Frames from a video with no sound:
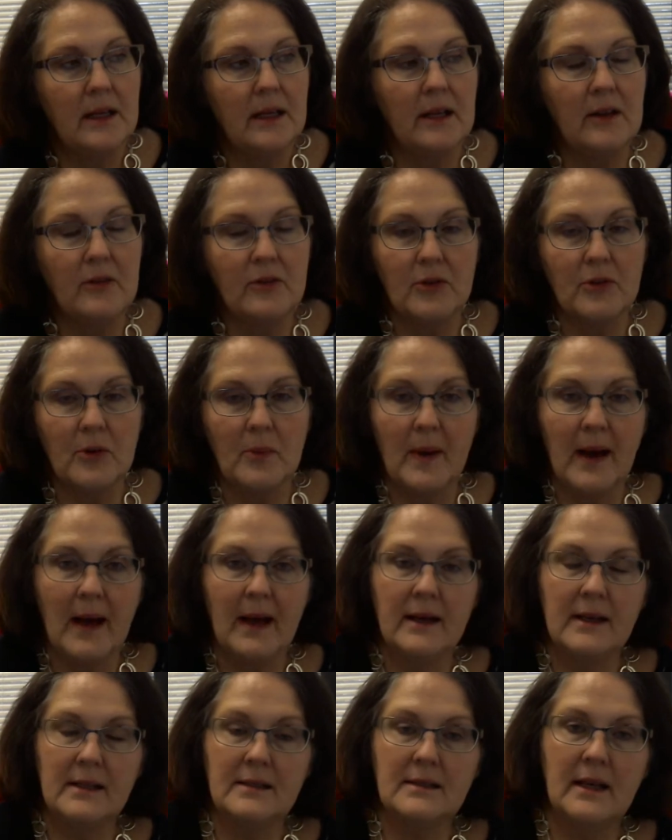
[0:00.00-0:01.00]

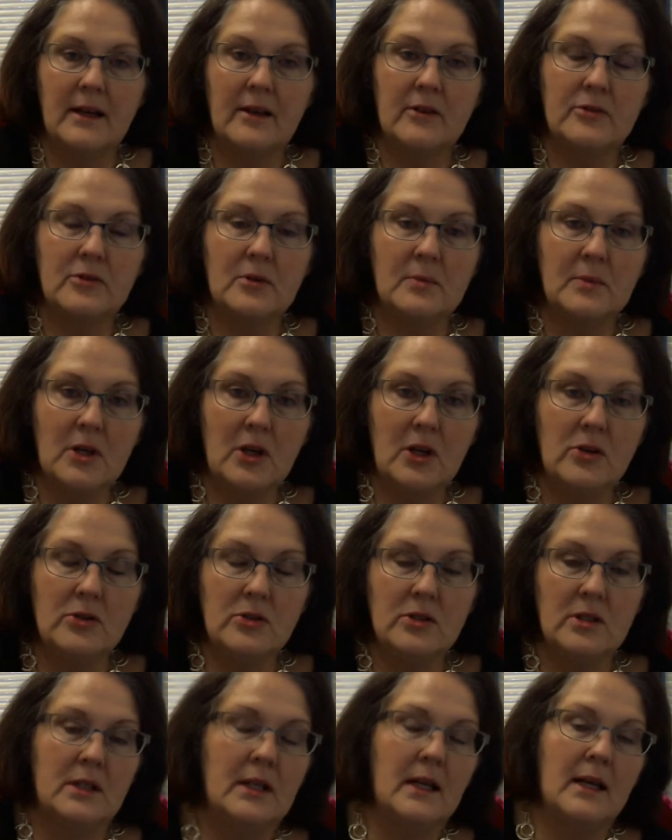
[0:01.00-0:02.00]
informatics and from CUSIN.